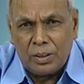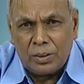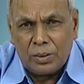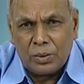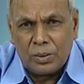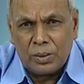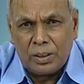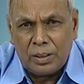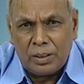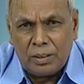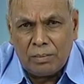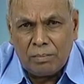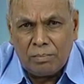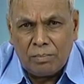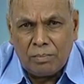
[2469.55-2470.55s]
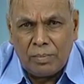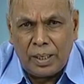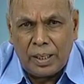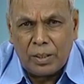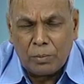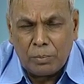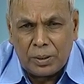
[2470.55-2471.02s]
So the
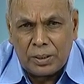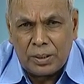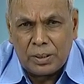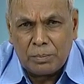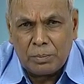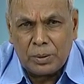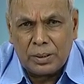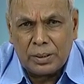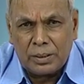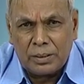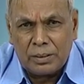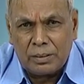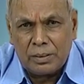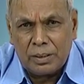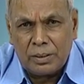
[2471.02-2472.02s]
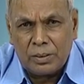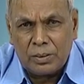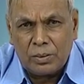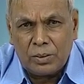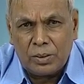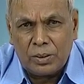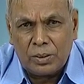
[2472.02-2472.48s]
aromatic production that is
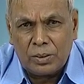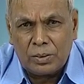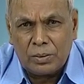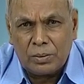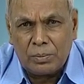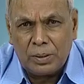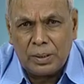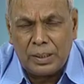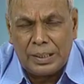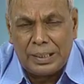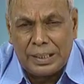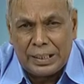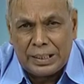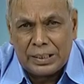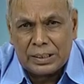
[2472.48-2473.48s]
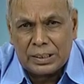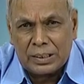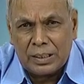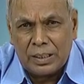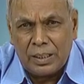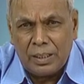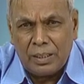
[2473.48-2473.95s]
going to be enhanced
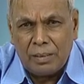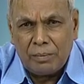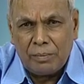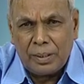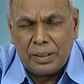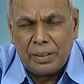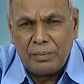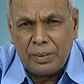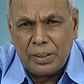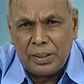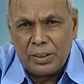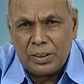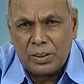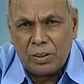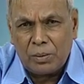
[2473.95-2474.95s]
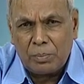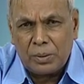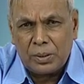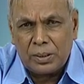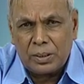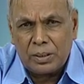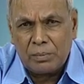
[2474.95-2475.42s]
by the various
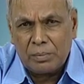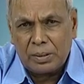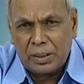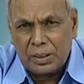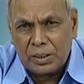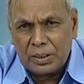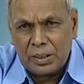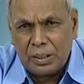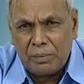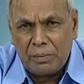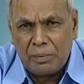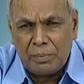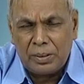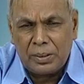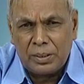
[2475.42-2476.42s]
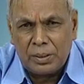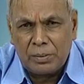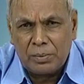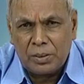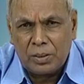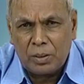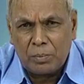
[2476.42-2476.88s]
operation because the availability
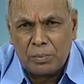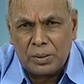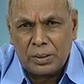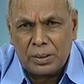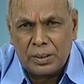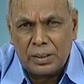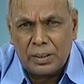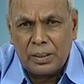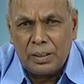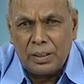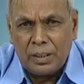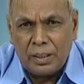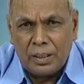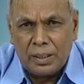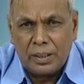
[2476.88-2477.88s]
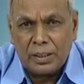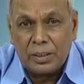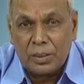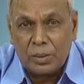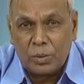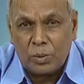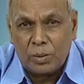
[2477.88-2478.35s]
of the raw material
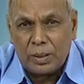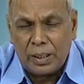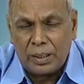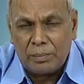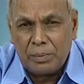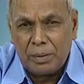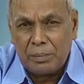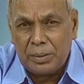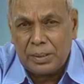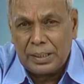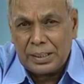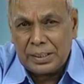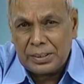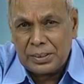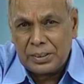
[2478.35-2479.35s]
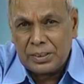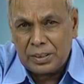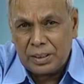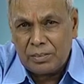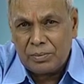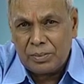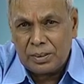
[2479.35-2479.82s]
another route that may be the
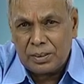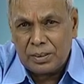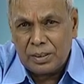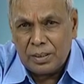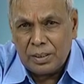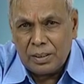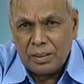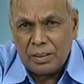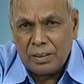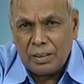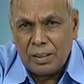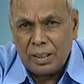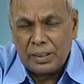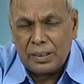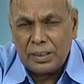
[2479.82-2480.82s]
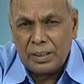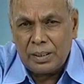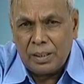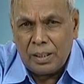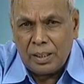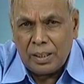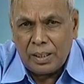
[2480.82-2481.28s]
condensate which uh, or the
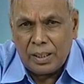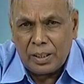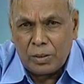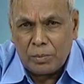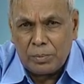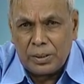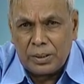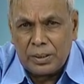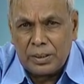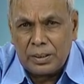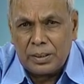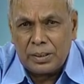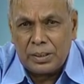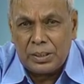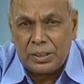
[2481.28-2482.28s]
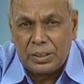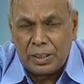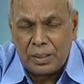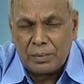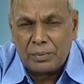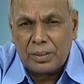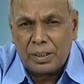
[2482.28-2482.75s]
aromatic rich
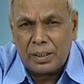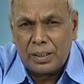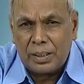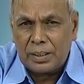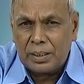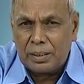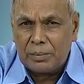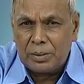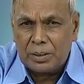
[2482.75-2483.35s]
naphtha that can be